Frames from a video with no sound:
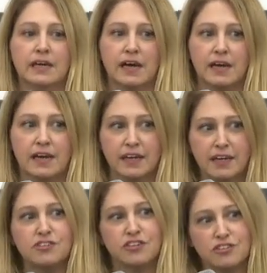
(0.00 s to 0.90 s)
Uh, and
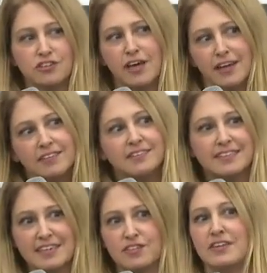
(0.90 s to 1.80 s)
I judged that
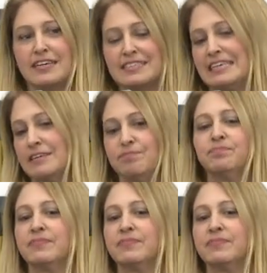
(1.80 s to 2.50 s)
exciting.